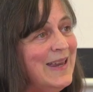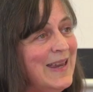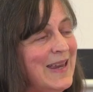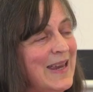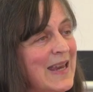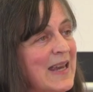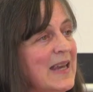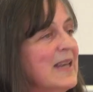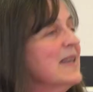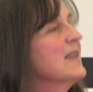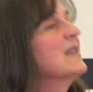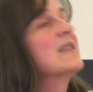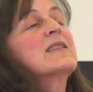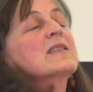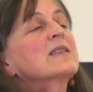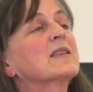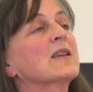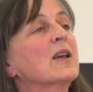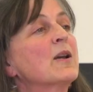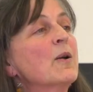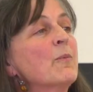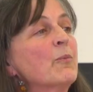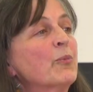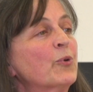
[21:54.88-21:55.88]

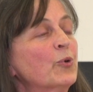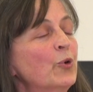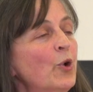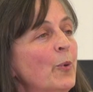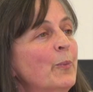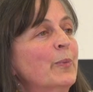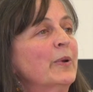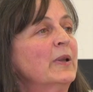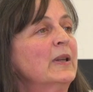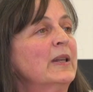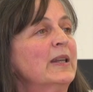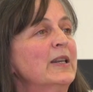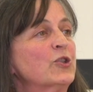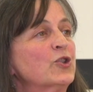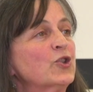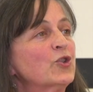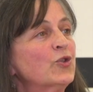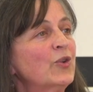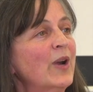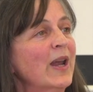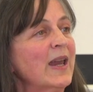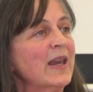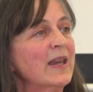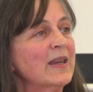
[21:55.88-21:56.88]
is, properly
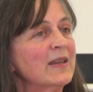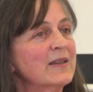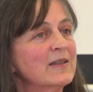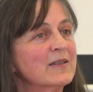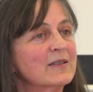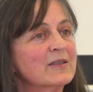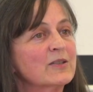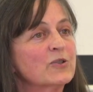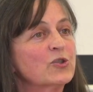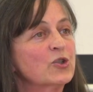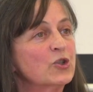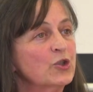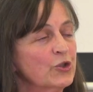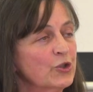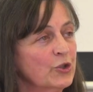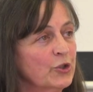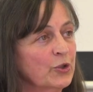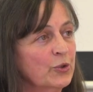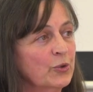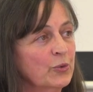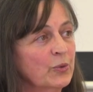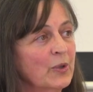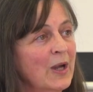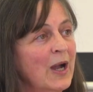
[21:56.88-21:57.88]
trained to
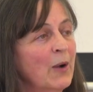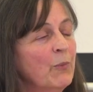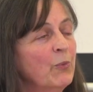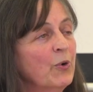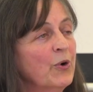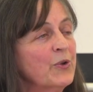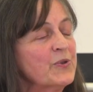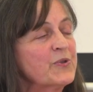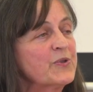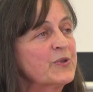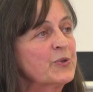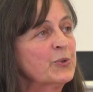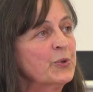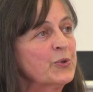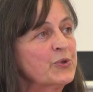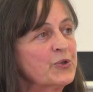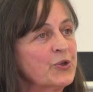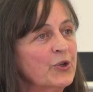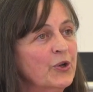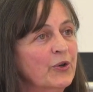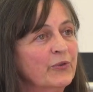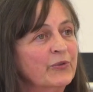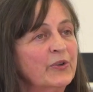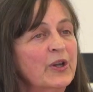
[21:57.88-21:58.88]
do, and what
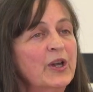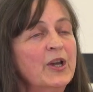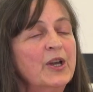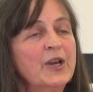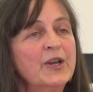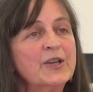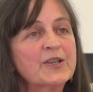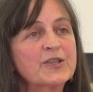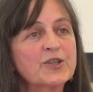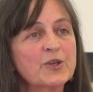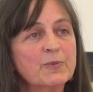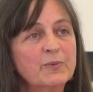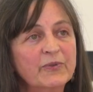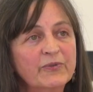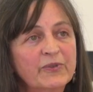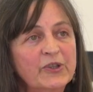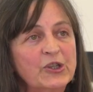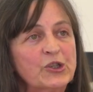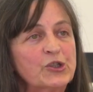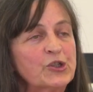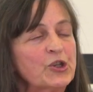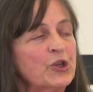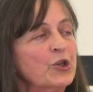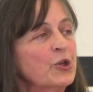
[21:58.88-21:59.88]
sort of
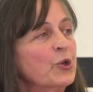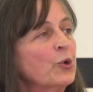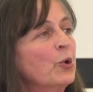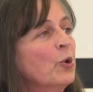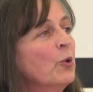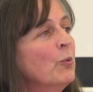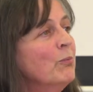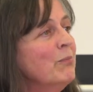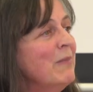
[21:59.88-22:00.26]
supervision or